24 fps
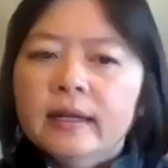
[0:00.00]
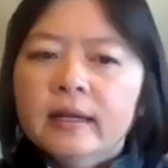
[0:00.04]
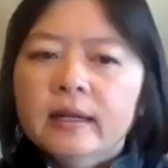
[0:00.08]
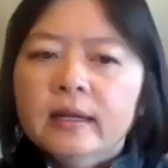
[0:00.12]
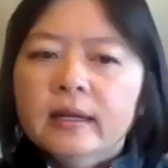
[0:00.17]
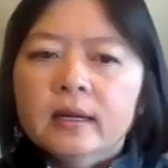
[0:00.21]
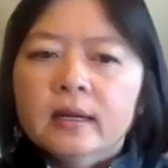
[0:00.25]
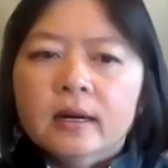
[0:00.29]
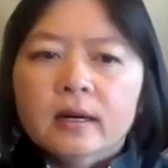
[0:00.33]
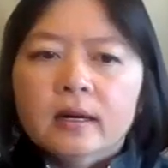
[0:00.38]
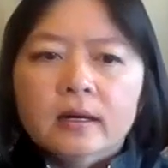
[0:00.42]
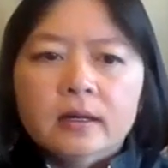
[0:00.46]
I
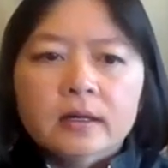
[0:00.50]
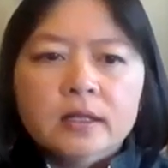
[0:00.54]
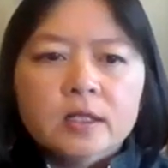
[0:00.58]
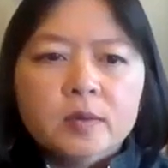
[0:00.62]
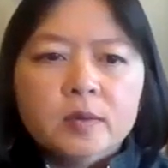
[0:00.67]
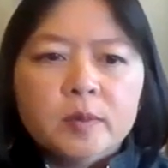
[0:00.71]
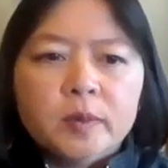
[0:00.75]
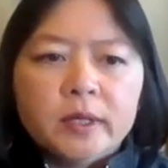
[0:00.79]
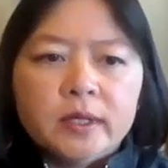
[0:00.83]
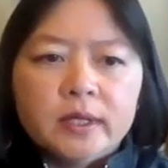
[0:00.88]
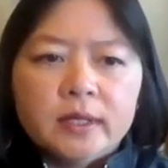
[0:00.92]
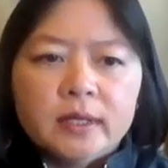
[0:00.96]
think our
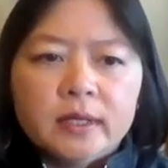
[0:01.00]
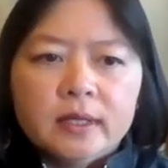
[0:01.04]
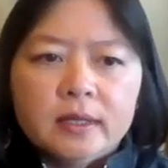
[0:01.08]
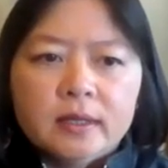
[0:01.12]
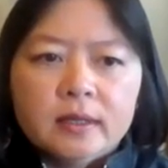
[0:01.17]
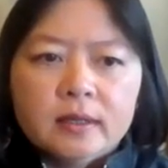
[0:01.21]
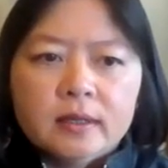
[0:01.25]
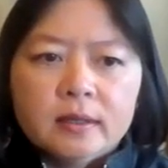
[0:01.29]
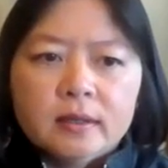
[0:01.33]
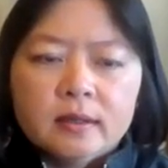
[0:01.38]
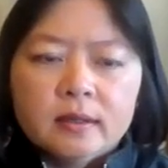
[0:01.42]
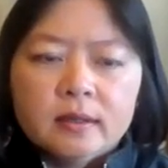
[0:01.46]

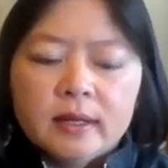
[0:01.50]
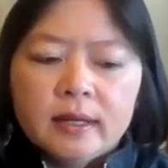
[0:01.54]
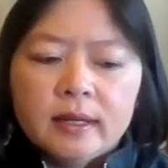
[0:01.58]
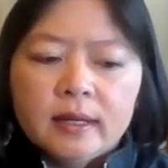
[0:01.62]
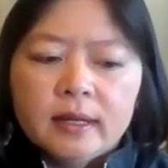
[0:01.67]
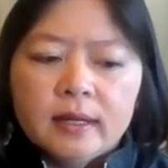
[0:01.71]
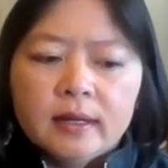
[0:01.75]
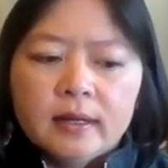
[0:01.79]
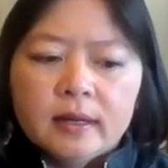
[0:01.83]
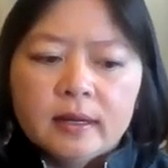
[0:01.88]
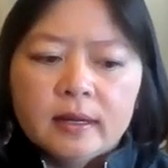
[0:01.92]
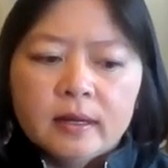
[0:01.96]
experience,
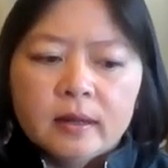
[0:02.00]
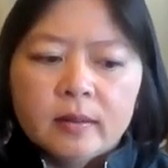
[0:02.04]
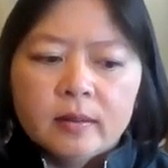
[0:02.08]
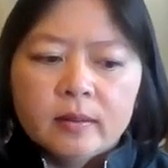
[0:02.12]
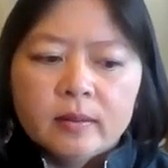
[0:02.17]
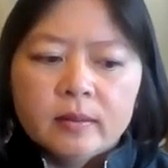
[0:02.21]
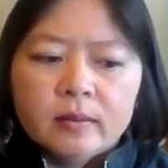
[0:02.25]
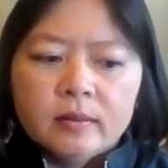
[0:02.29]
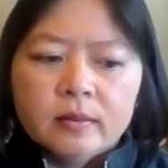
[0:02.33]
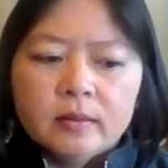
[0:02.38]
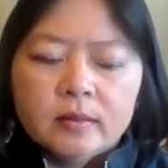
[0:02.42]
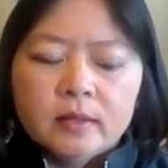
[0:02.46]
and
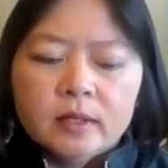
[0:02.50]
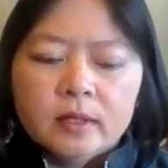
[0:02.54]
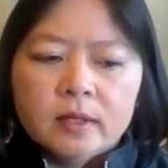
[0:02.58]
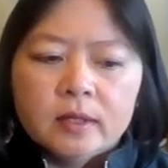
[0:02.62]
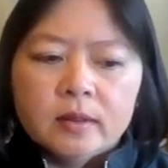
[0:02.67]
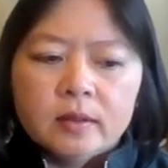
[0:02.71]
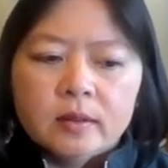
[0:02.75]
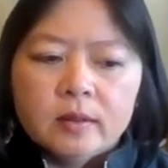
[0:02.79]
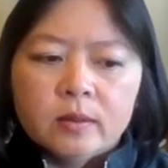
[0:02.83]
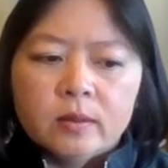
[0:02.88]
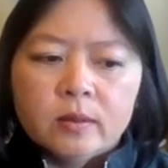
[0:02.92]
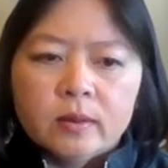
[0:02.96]

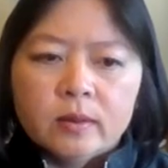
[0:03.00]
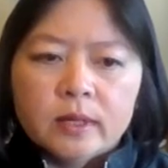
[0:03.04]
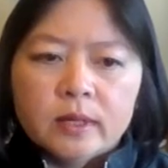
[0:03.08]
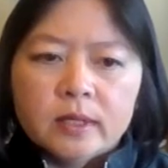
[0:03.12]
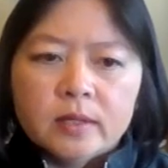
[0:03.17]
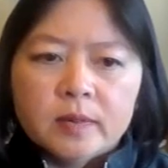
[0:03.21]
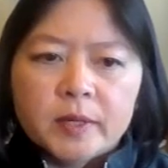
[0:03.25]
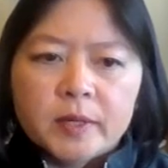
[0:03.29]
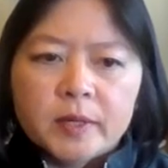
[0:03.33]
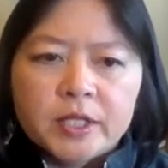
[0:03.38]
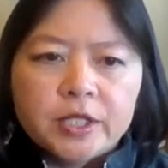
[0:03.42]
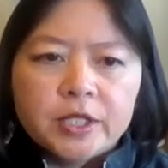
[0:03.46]

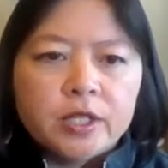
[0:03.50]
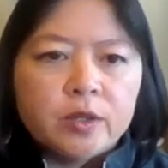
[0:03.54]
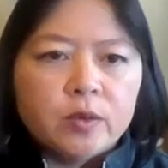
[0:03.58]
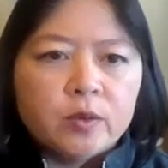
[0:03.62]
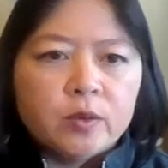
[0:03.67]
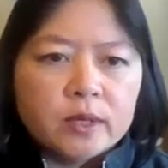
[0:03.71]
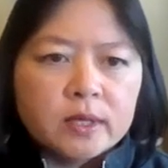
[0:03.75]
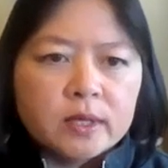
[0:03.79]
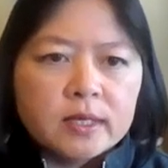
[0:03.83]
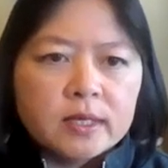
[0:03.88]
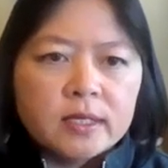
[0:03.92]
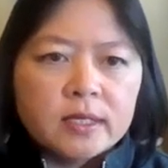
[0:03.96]
especially
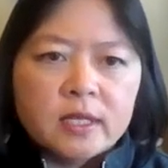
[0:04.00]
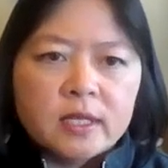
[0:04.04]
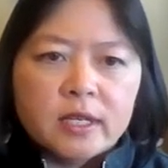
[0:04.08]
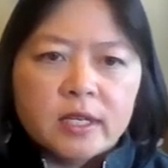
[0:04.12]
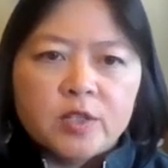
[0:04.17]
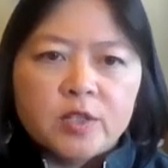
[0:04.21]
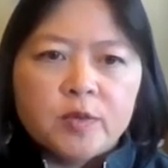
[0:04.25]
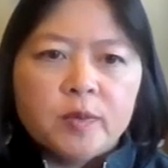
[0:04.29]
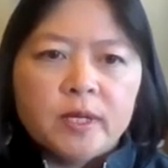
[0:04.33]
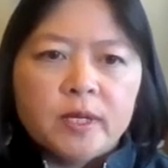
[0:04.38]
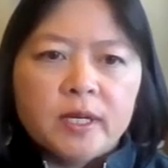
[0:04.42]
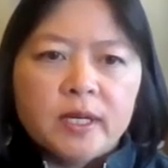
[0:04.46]
with
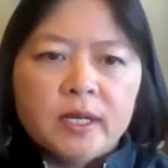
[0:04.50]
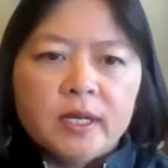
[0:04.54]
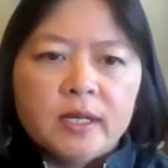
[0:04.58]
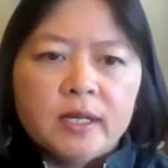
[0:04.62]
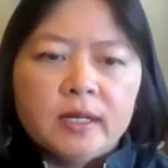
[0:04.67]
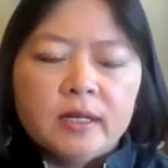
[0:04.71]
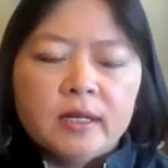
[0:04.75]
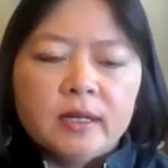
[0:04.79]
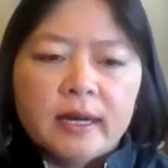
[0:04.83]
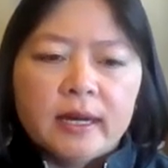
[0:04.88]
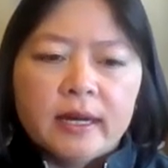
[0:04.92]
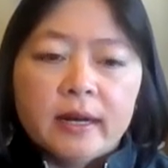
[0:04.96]

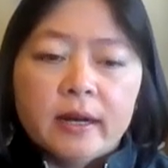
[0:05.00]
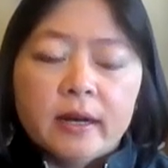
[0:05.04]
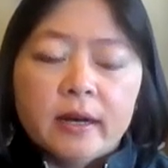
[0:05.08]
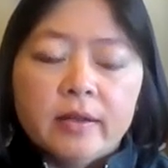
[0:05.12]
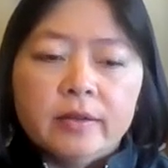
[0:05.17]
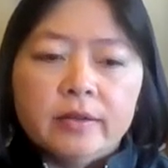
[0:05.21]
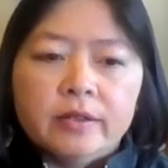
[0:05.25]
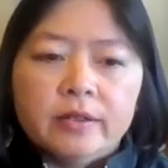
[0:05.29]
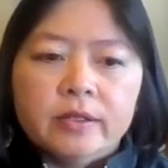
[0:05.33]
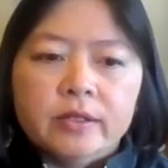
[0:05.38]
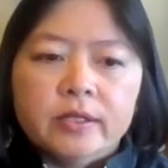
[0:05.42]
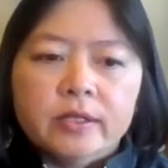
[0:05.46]
CCHP and
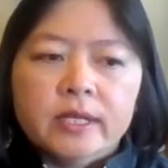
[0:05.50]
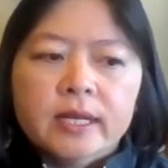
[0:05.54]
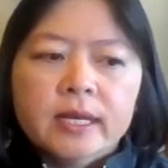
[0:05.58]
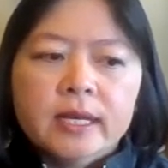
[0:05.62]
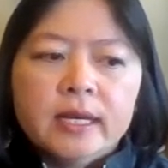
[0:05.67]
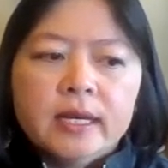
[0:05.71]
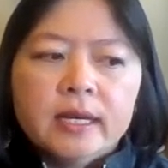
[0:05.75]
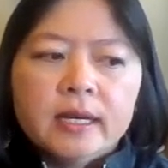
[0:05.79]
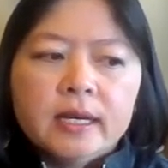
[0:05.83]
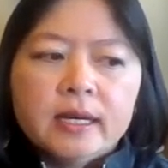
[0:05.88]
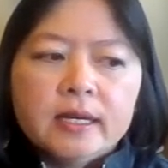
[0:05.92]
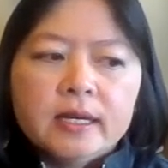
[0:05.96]
others,
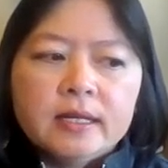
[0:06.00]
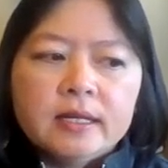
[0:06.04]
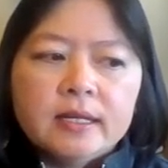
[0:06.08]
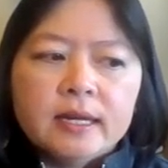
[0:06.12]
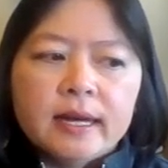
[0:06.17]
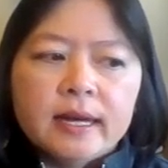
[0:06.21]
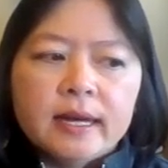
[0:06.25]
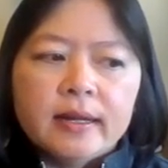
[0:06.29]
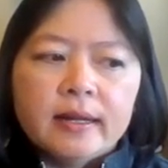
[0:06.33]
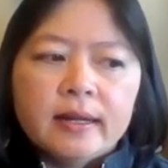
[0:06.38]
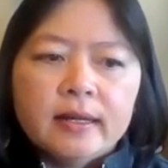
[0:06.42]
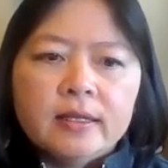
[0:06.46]
is
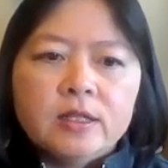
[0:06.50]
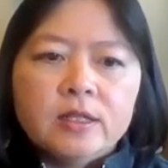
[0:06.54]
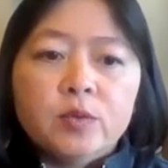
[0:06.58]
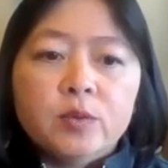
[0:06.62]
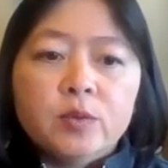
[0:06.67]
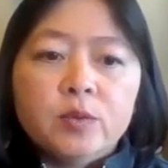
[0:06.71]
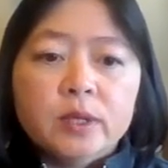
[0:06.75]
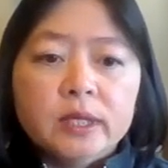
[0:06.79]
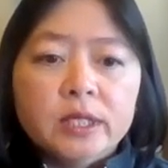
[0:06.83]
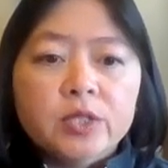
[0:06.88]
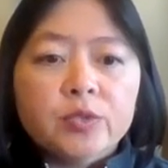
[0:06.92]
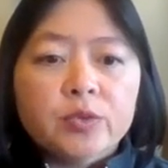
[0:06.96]
that it's
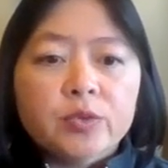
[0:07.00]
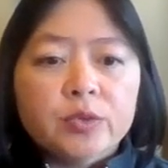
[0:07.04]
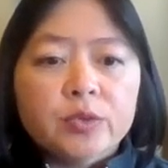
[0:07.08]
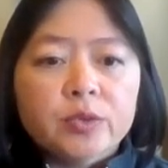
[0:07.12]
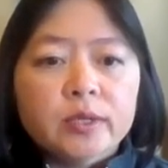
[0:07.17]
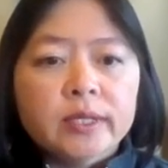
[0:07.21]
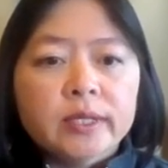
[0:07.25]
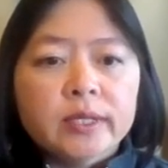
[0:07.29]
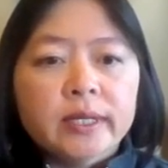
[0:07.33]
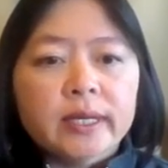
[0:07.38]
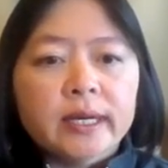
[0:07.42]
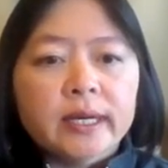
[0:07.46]
really
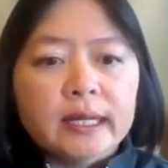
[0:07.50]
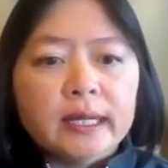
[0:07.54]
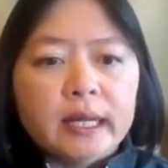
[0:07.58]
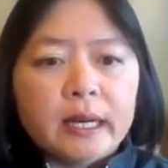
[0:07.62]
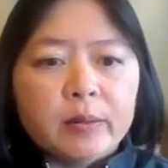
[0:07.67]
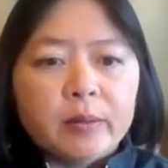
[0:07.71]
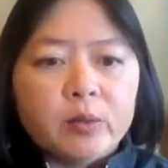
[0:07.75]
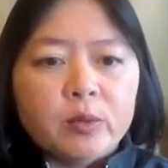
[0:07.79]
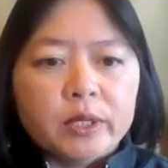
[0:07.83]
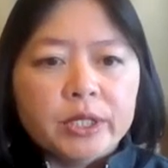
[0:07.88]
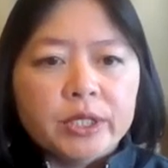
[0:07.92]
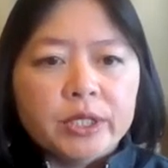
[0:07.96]
truly a
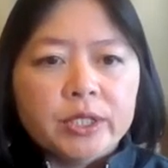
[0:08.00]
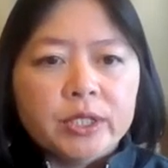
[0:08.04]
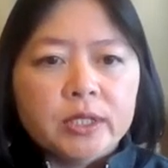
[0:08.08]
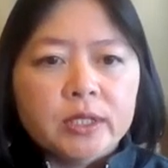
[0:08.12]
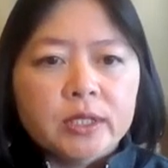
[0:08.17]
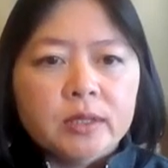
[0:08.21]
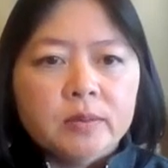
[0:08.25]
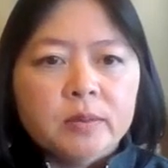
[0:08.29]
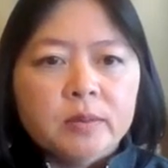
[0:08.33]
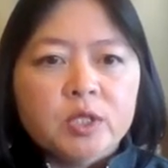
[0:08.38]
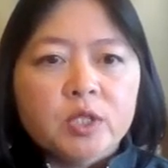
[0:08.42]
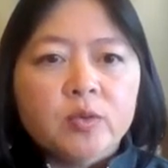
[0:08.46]

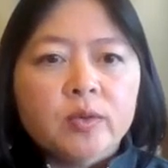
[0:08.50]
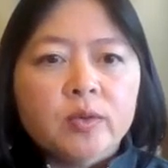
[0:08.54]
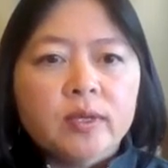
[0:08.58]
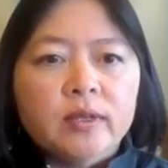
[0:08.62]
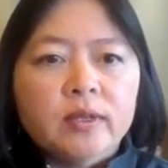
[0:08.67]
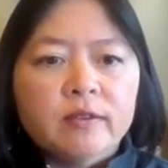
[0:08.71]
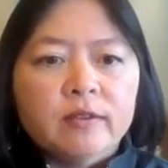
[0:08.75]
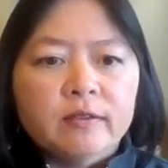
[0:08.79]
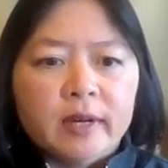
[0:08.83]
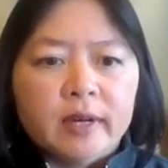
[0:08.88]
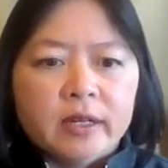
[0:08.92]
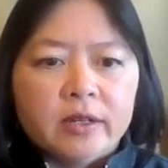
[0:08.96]
collaboration between the
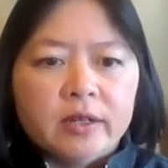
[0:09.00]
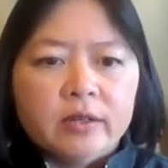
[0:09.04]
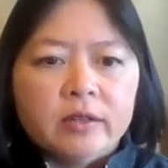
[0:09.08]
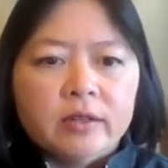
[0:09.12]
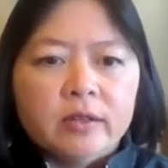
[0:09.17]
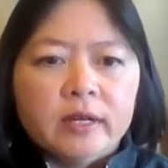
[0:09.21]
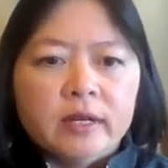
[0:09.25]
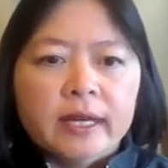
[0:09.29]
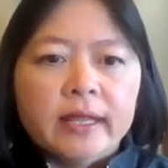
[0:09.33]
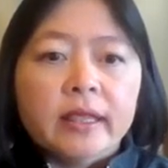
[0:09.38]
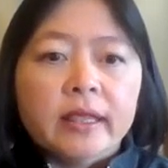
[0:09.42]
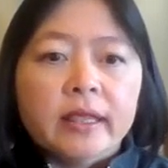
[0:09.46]

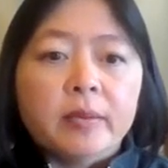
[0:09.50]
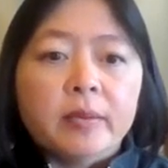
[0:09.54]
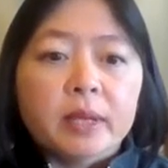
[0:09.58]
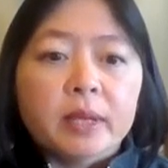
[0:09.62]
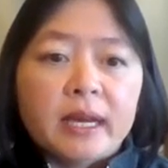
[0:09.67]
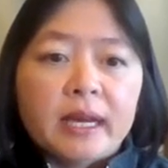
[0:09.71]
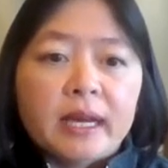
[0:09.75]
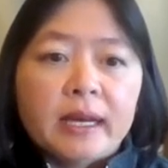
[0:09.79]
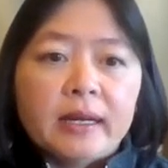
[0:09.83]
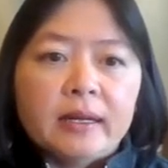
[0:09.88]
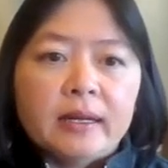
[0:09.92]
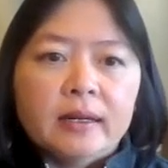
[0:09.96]
vendor and the
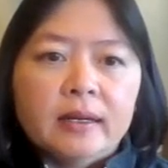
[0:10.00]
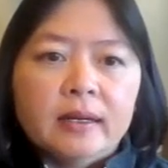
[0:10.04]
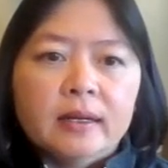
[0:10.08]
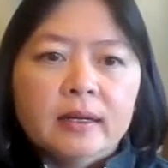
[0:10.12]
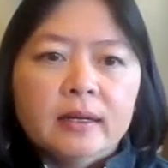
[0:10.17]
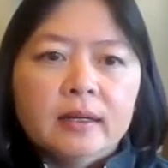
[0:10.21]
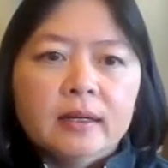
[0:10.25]
plan,